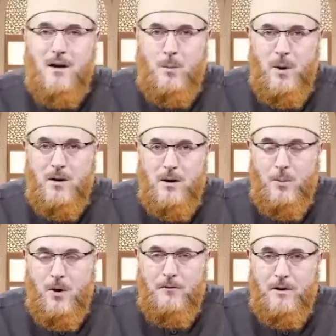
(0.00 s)
upon the
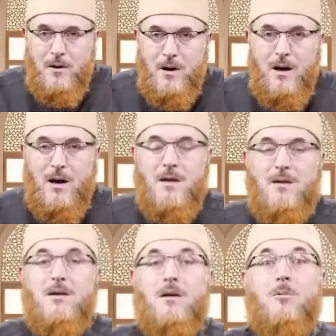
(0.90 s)
Prophet,
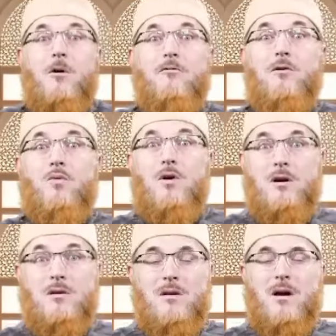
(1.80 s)
and then the Prophet will
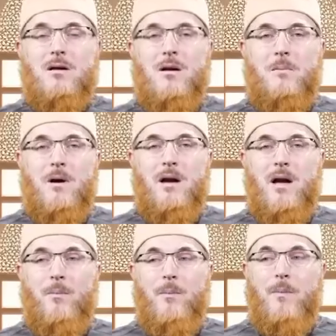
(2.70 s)
recite upon
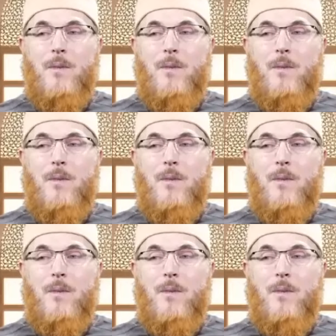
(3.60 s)
him.